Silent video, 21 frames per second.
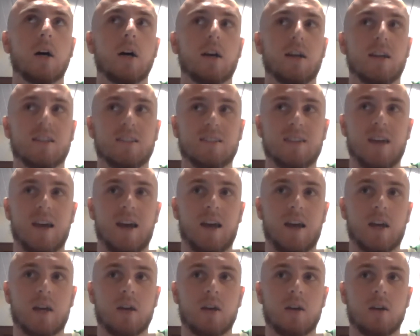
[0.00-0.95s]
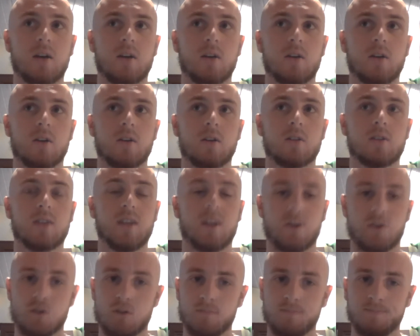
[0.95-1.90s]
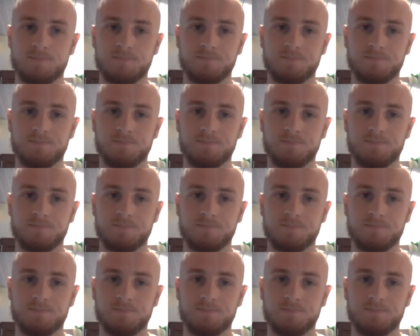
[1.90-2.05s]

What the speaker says: attack section.